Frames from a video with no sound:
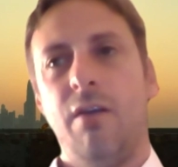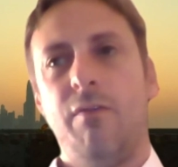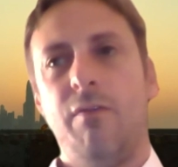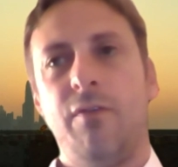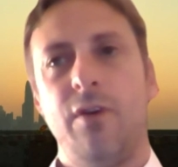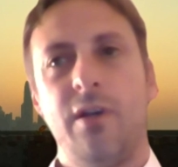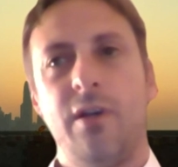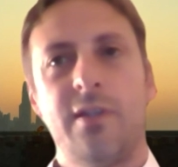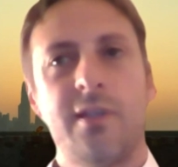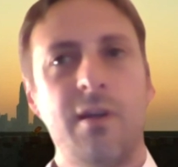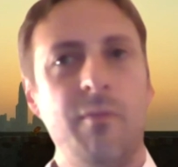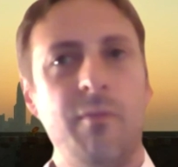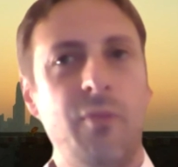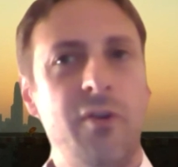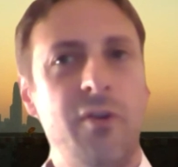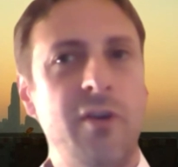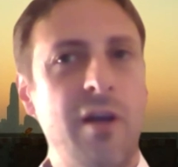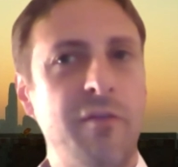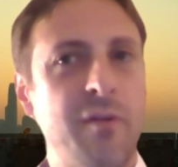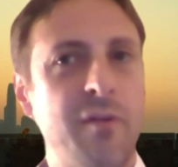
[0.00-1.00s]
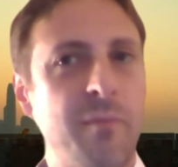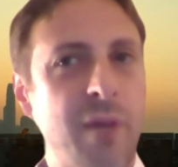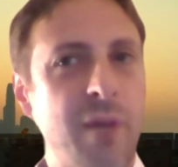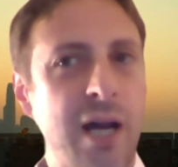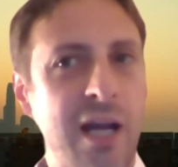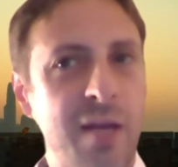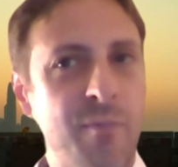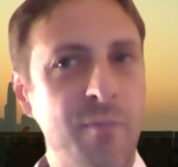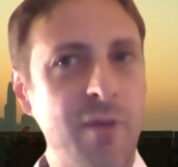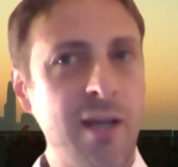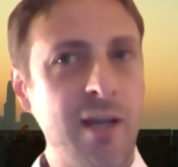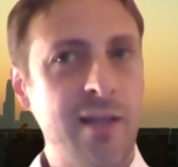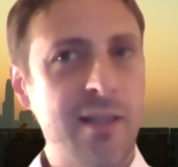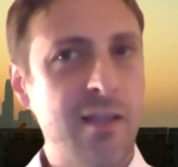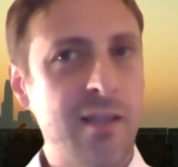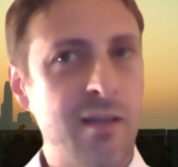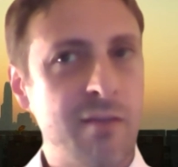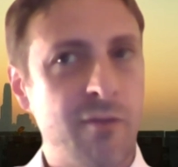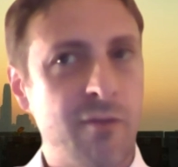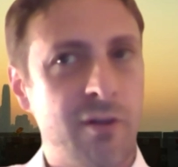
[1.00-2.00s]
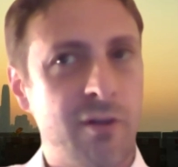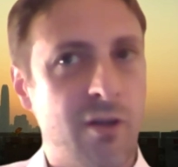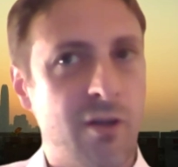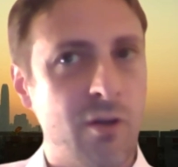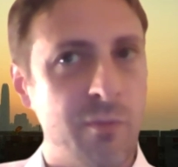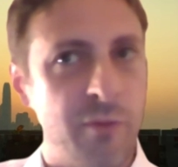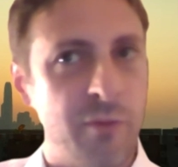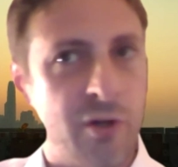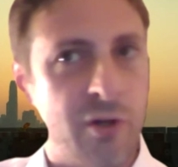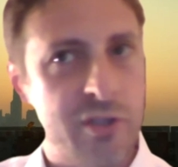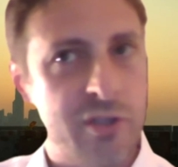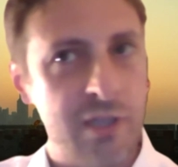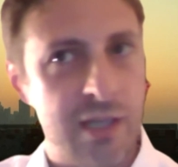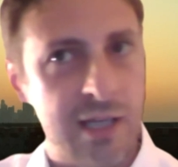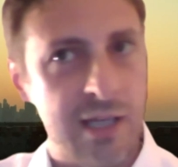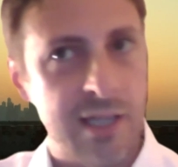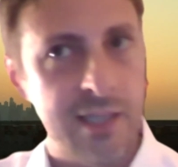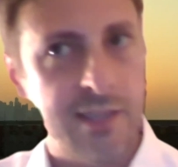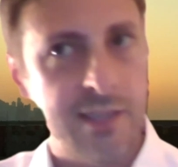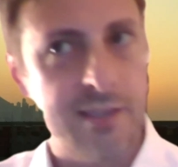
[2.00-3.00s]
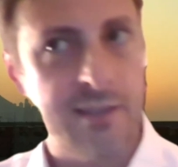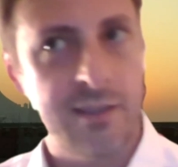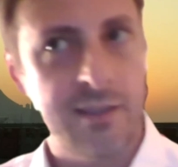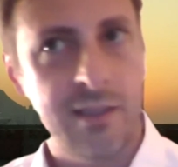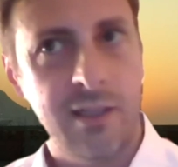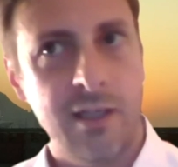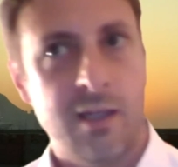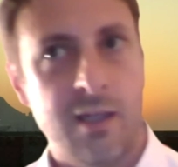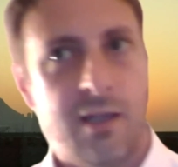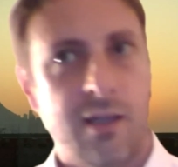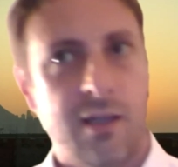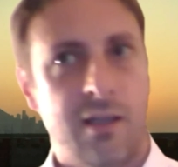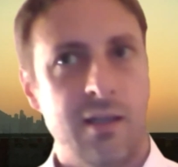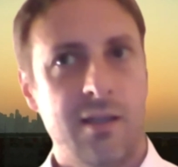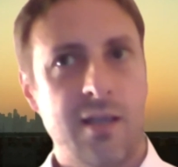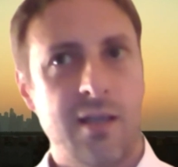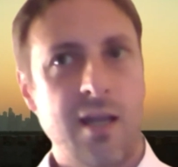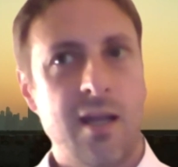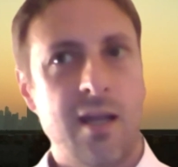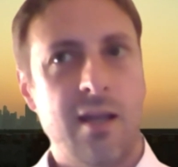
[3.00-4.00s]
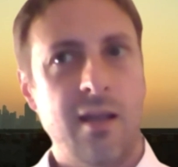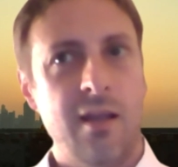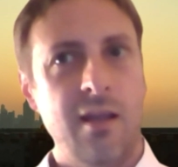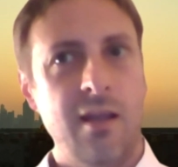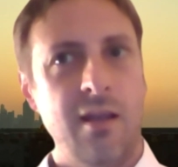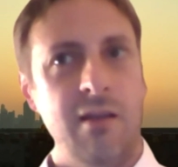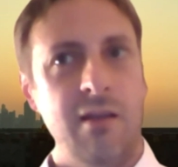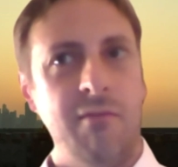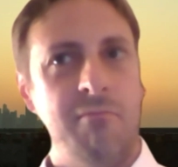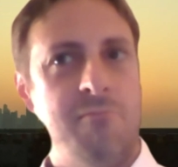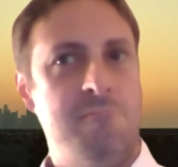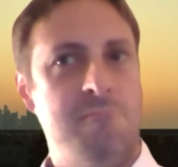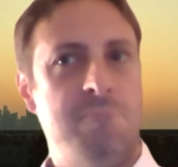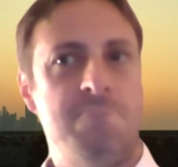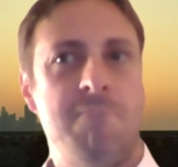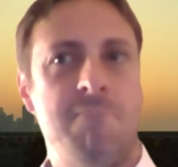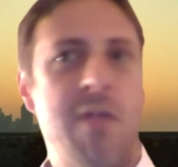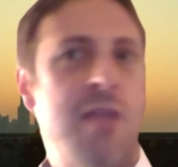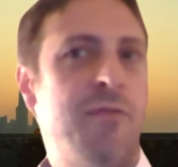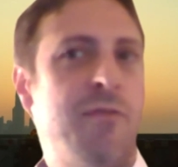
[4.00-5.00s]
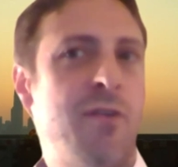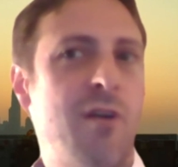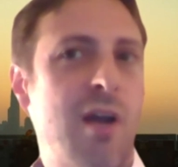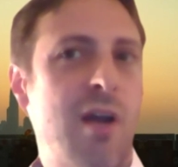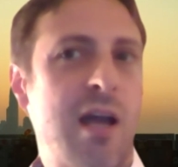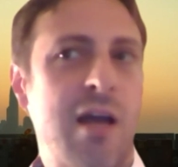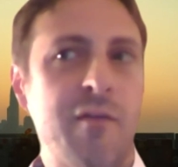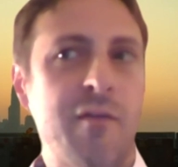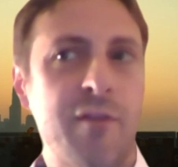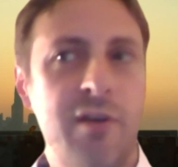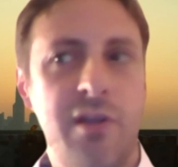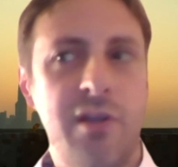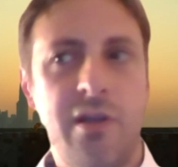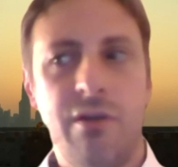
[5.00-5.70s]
for example, you have a pipeline that you want to commercialize. Then if you have a